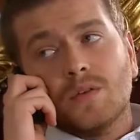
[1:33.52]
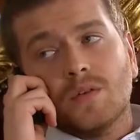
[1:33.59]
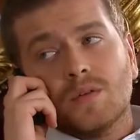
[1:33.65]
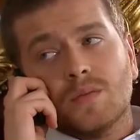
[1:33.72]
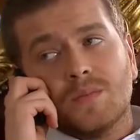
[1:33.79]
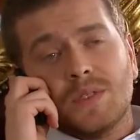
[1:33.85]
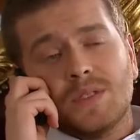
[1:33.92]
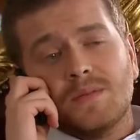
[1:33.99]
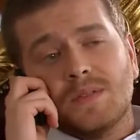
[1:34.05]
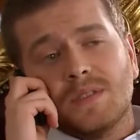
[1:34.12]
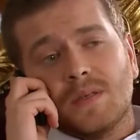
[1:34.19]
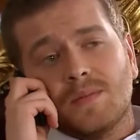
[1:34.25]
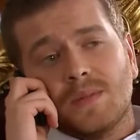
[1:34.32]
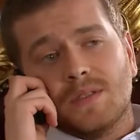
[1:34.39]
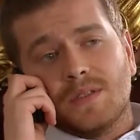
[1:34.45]
No, he
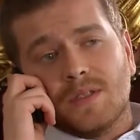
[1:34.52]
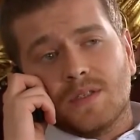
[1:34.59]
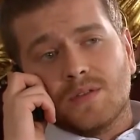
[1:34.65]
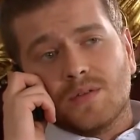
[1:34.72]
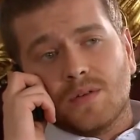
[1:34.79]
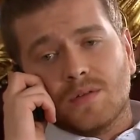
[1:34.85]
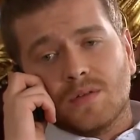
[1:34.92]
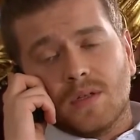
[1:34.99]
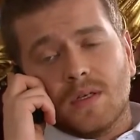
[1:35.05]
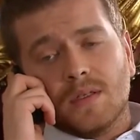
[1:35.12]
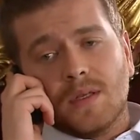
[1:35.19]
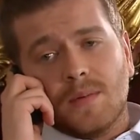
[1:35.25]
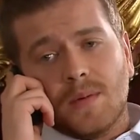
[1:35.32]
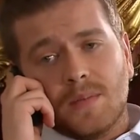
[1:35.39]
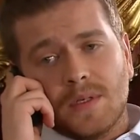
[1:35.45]
just asked me if it'll be a
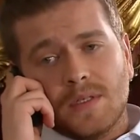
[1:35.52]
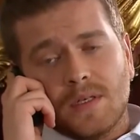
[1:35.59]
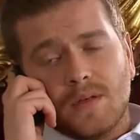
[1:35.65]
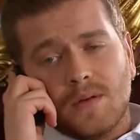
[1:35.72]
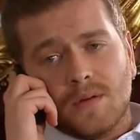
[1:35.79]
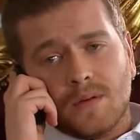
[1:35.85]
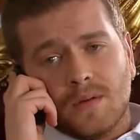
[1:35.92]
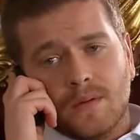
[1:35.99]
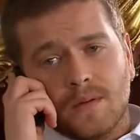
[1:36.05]
private dinner or